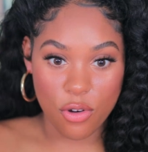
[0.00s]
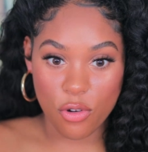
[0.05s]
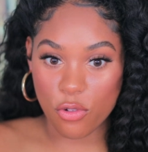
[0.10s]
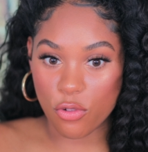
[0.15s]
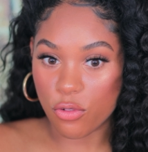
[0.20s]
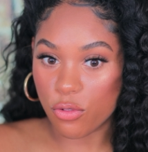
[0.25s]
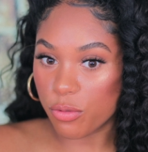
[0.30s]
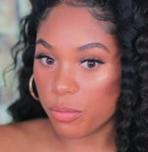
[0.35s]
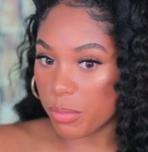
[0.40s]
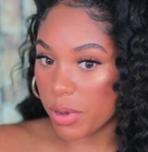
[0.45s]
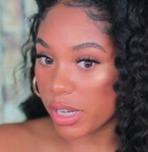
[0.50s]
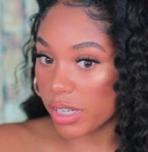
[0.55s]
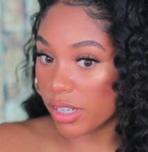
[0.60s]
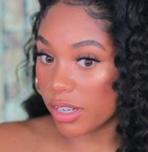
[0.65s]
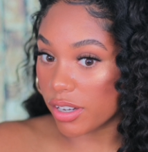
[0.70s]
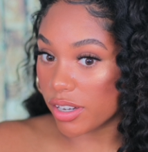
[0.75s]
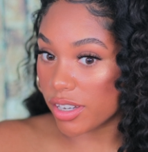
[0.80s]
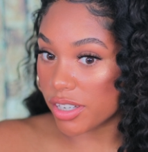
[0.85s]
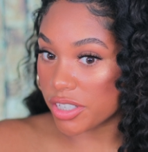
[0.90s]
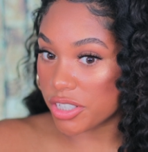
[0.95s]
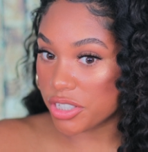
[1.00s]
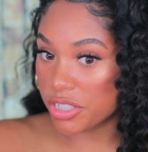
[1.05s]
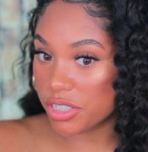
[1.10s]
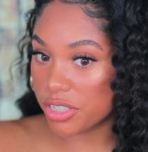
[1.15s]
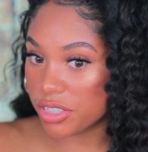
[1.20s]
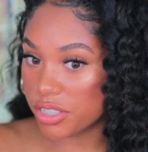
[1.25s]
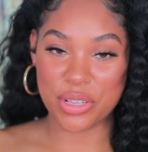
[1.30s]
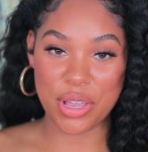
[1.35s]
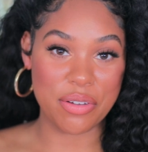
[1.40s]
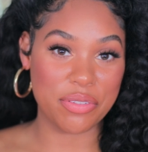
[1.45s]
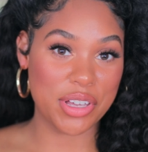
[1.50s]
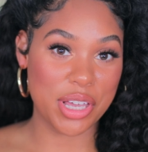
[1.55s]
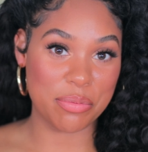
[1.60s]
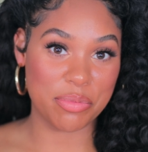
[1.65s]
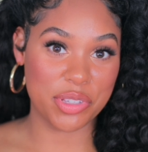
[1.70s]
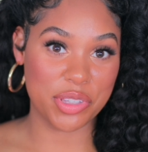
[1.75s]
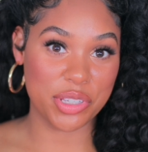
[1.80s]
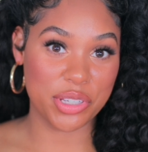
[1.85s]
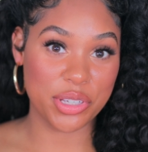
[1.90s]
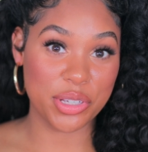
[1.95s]
Oh my gosh. So I've
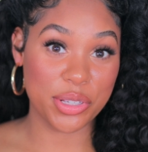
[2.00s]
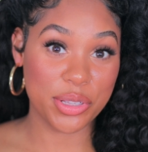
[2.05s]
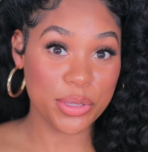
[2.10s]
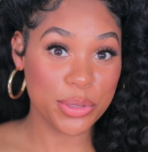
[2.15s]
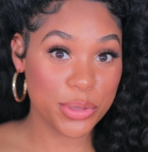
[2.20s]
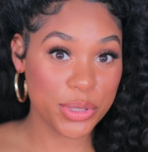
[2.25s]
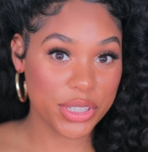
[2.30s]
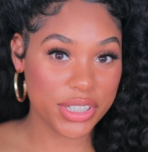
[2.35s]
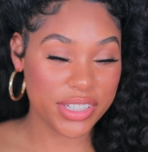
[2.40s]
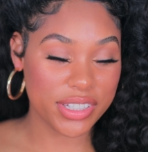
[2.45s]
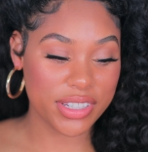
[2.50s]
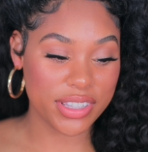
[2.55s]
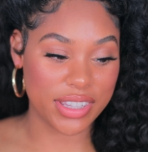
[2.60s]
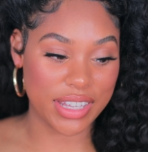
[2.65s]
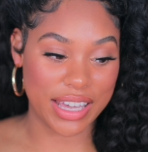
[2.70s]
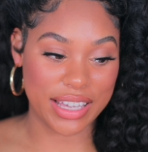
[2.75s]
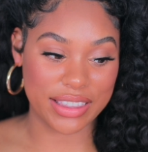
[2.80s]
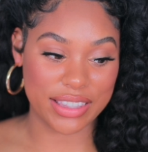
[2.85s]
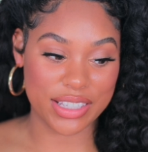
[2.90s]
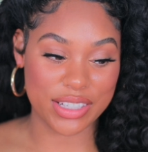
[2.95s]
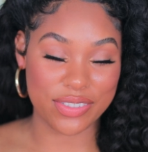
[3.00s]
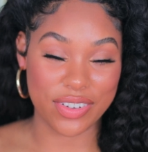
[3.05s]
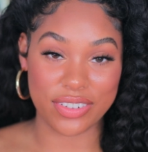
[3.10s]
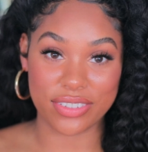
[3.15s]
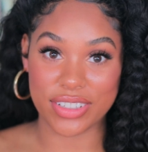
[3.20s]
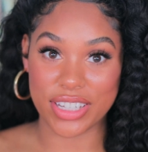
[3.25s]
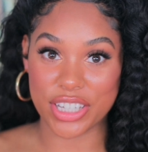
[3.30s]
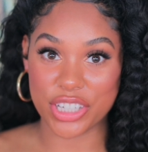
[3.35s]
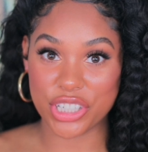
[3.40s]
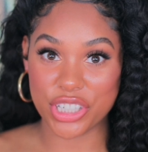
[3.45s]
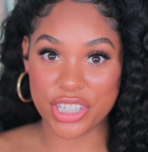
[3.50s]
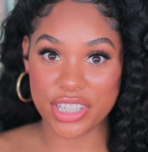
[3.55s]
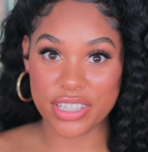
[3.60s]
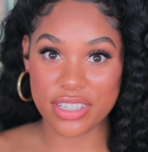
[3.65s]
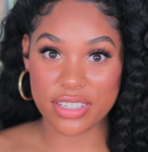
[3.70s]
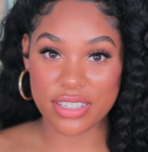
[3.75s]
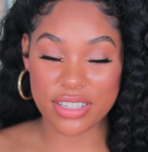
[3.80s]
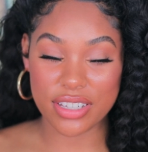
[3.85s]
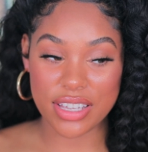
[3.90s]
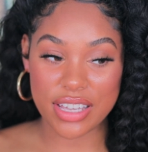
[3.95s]
come to the conclusion that this
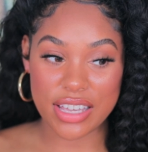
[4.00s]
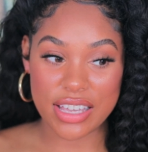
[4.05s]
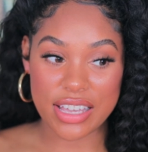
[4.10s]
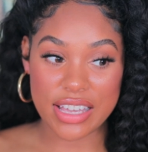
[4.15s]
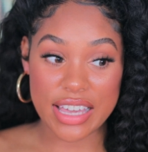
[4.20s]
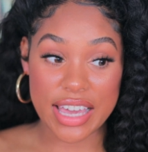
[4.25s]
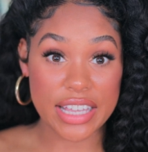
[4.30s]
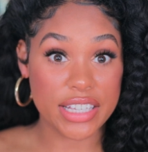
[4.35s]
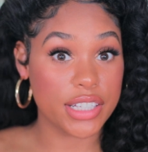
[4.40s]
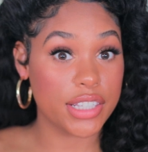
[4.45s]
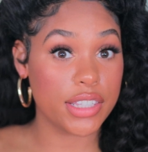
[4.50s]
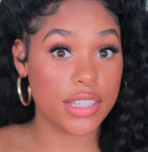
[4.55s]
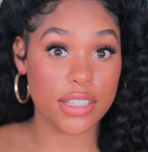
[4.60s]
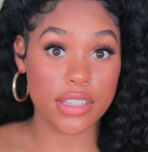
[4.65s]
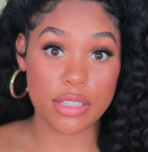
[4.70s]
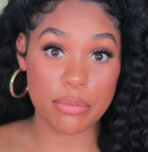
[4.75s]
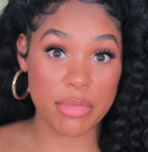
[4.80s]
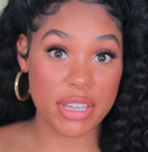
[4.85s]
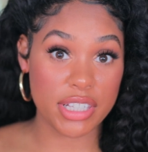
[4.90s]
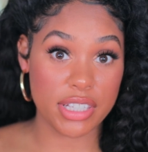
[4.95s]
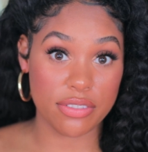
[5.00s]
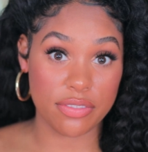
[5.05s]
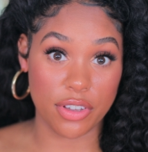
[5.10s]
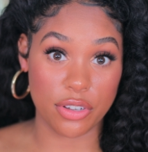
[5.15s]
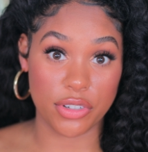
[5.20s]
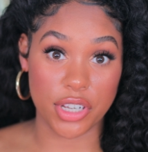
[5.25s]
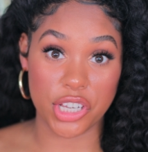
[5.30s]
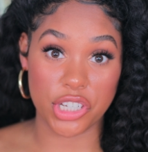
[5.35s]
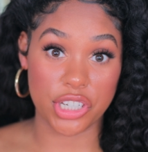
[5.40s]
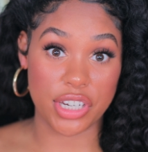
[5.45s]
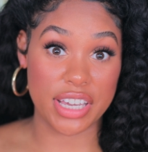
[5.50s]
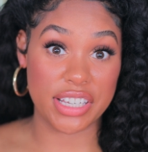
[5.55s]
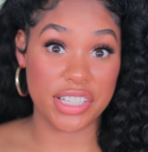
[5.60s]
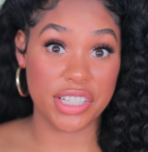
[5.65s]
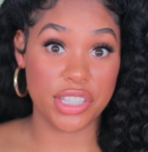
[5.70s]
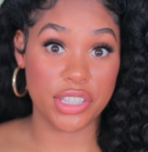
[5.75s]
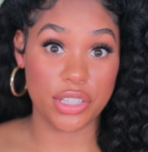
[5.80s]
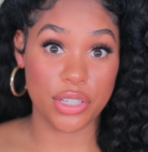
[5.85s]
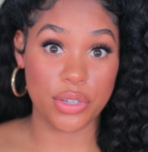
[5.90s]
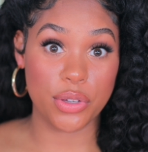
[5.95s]
foundation is still an amazing foundation. I
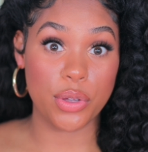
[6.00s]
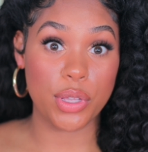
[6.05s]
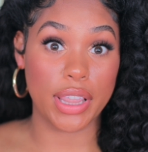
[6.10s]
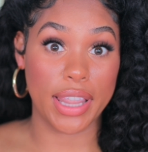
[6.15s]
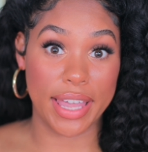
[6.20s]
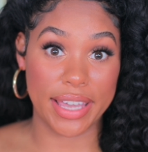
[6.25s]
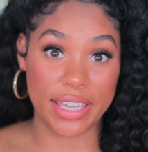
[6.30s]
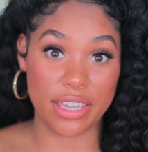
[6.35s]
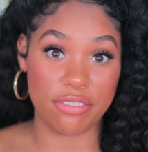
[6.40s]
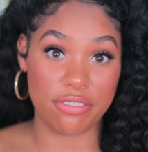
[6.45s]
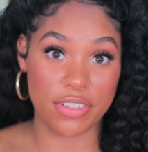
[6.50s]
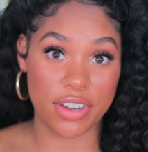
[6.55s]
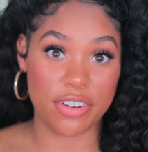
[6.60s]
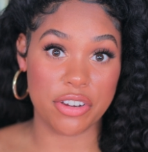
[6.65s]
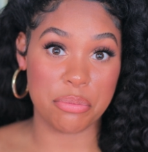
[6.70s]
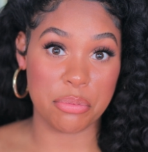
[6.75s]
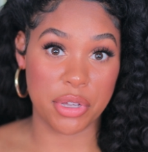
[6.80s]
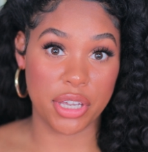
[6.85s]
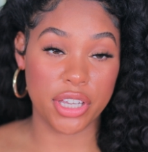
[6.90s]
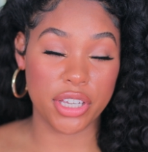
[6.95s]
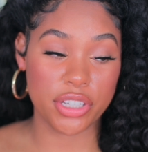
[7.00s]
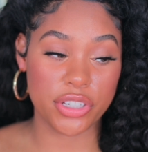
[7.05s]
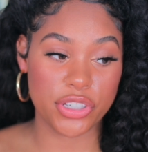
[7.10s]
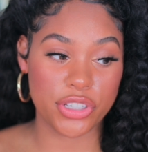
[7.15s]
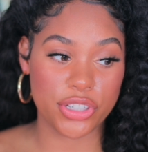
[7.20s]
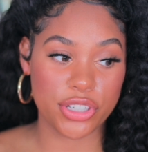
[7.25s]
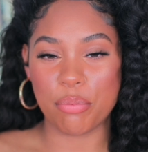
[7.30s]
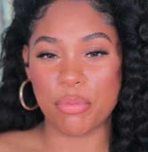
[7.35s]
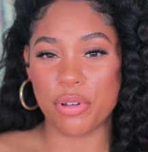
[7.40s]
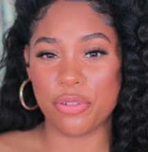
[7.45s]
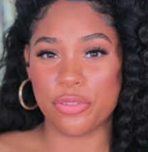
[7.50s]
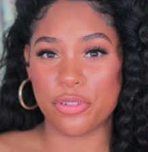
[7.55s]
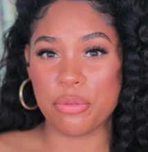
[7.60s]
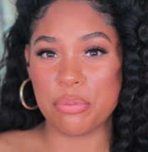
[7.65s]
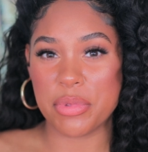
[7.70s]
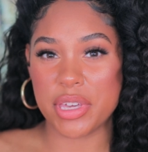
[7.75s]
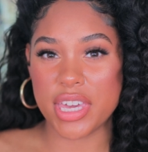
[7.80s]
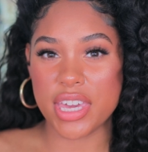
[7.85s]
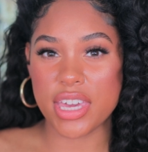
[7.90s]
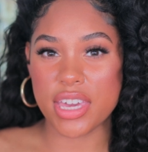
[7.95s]
still like it very much. But for
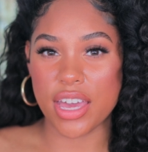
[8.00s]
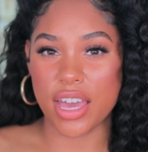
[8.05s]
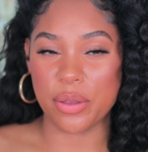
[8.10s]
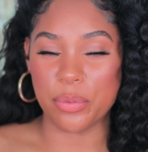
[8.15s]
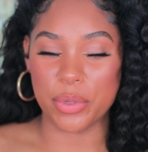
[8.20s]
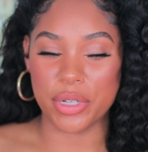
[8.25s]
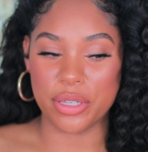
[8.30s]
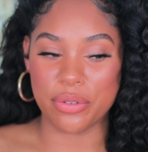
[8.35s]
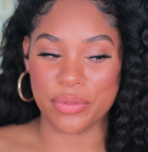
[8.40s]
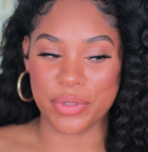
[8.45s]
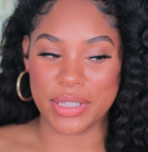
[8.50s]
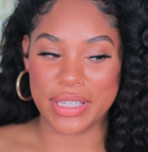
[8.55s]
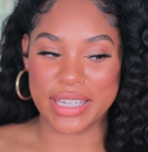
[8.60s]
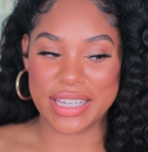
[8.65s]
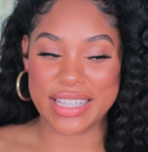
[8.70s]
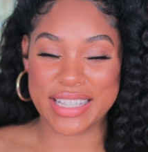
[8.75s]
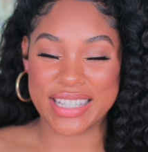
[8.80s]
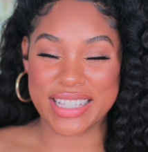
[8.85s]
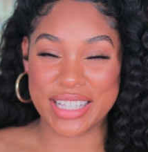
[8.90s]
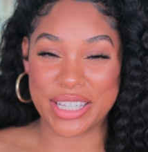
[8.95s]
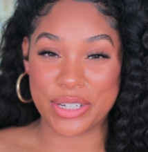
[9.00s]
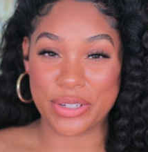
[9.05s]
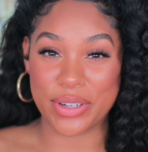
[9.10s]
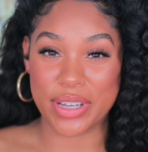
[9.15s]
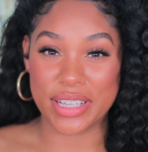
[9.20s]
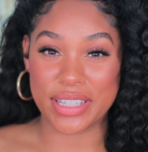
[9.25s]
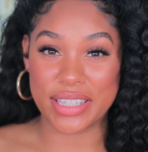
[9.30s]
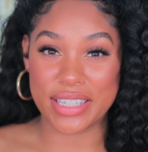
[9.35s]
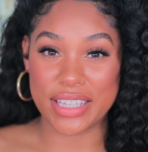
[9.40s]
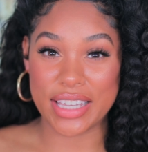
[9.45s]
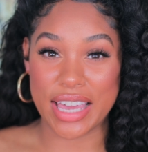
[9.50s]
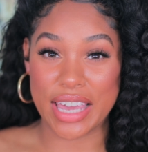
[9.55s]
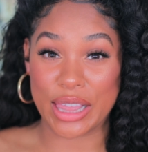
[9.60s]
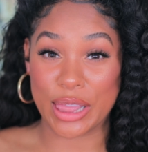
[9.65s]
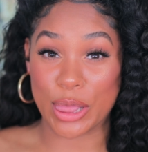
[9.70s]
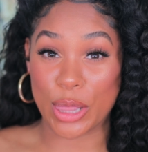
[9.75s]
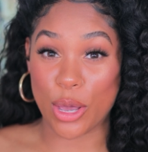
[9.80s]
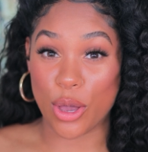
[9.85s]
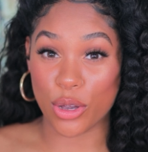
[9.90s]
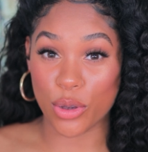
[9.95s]
me, I wouldn't really consider it
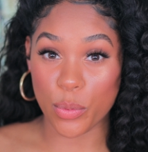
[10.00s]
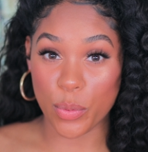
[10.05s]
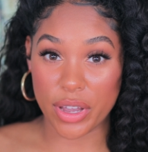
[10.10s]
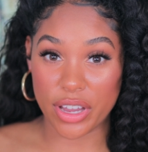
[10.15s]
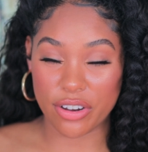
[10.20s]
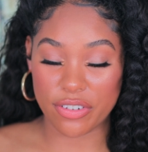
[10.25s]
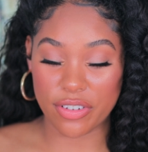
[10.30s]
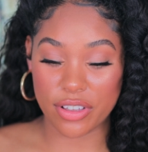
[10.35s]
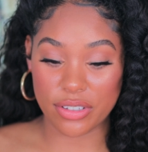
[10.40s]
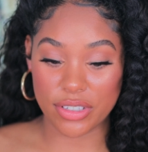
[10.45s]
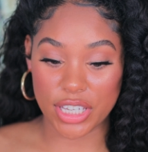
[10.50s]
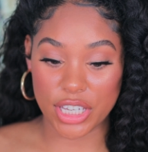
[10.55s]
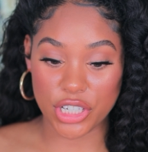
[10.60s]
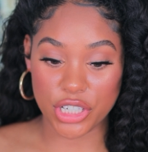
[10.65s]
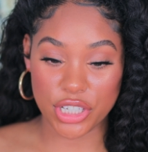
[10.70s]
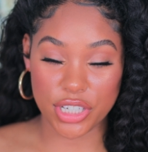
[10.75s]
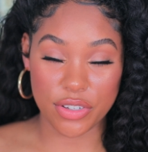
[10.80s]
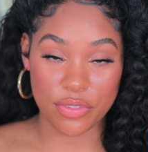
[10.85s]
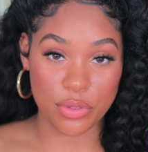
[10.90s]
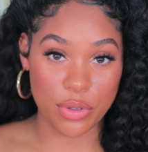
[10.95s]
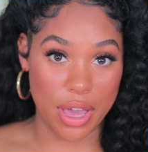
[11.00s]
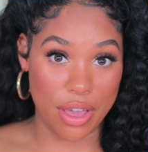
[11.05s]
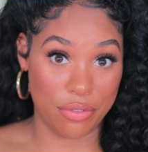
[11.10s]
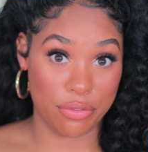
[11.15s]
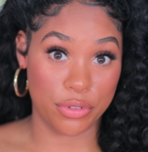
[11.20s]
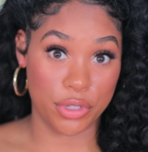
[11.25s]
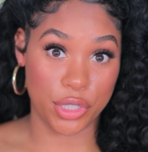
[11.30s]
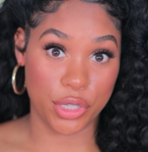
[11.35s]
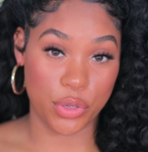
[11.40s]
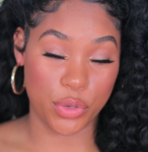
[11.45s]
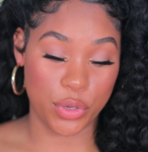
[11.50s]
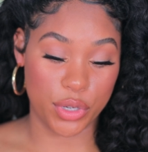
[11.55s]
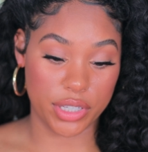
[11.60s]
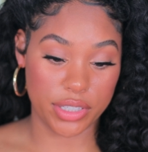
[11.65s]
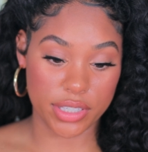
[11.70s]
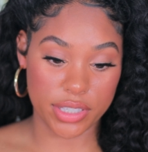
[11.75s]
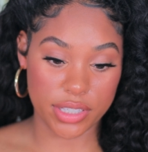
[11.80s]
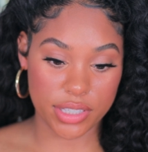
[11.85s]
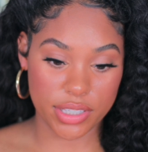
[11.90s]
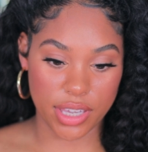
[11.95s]
a long wear foundation if you have really
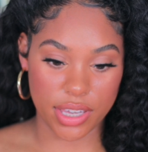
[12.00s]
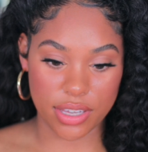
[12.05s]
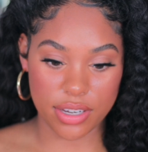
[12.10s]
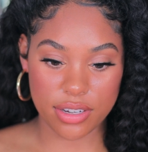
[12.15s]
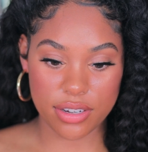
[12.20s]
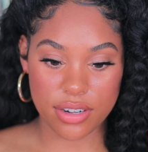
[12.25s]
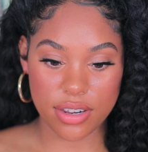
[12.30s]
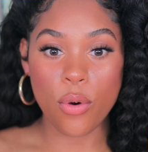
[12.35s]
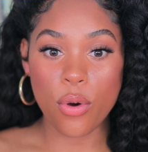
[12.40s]
oily skin.